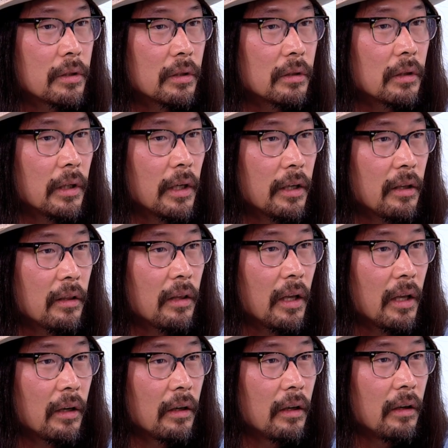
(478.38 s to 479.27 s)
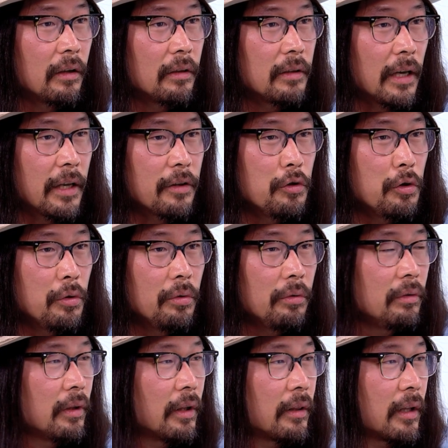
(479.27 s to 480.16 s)
kind of that I
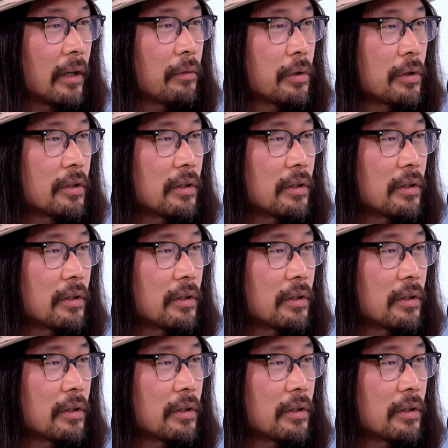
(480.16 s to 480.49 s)
knew that was just